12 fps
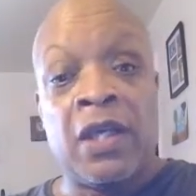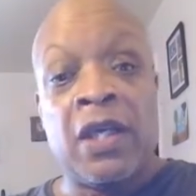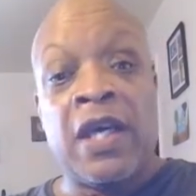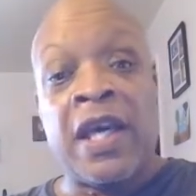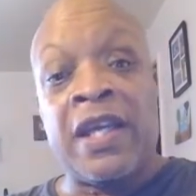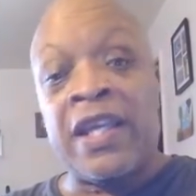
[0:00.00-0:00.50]

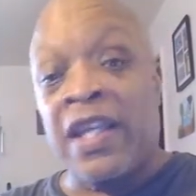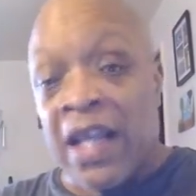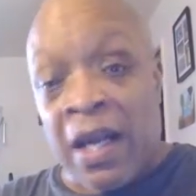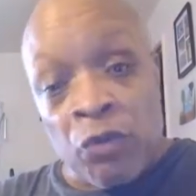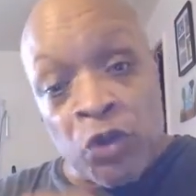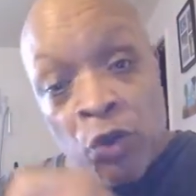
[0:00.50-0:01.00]
and then let
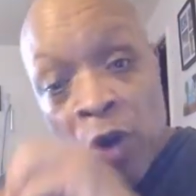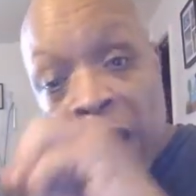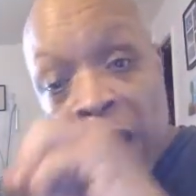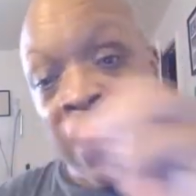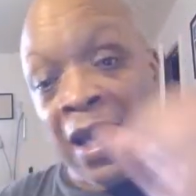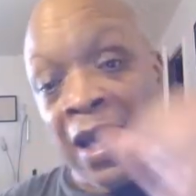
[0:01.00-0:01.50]
them
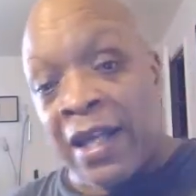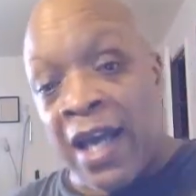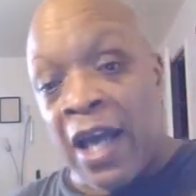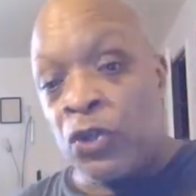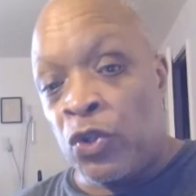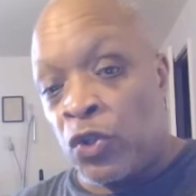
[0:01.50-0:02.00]
dry like
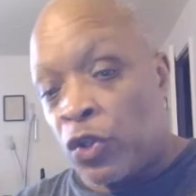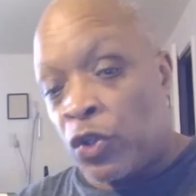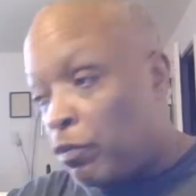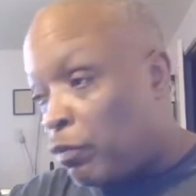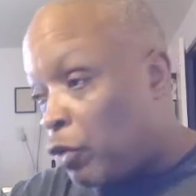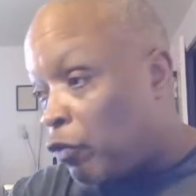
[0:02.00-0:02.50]
that. You
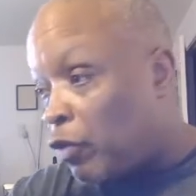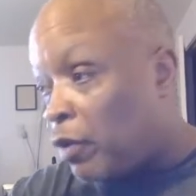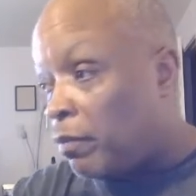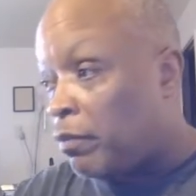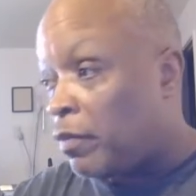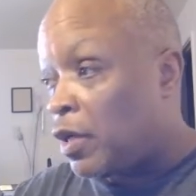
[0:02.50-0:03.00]
move
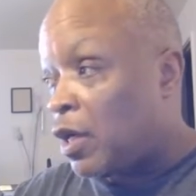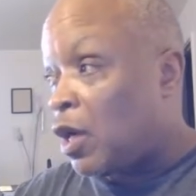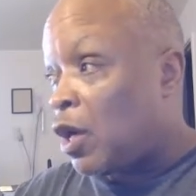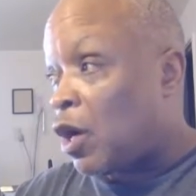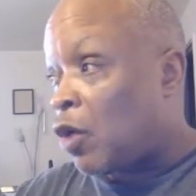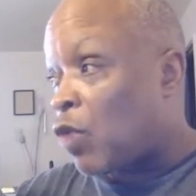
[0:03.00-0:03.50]
them
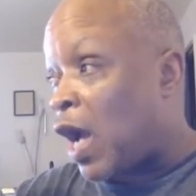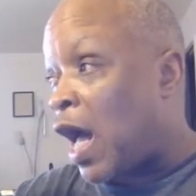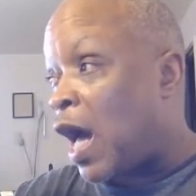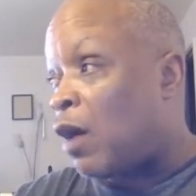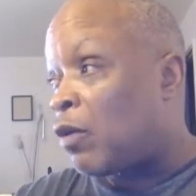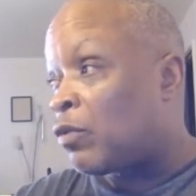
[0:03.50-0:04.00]

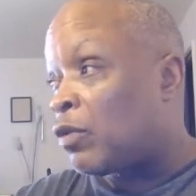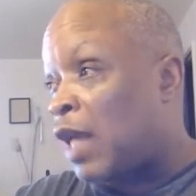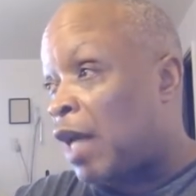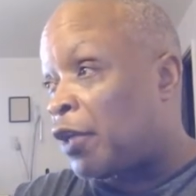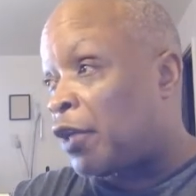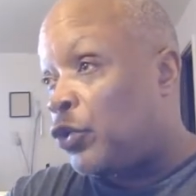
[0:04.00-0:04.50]
around
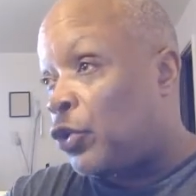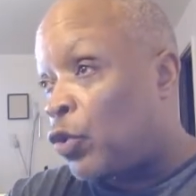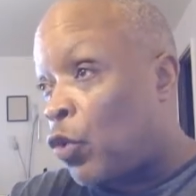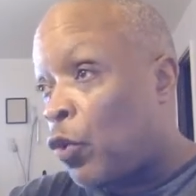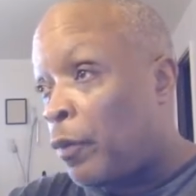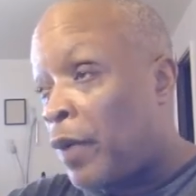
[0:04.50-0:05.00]
like you do
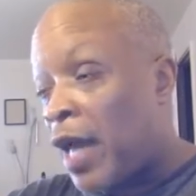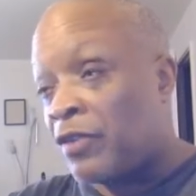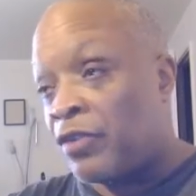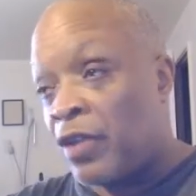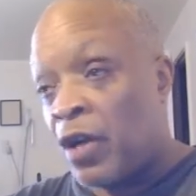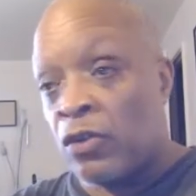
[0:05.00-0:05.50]
oil
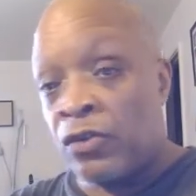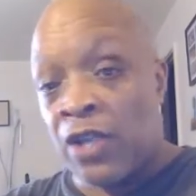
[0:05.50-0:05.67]
pastels.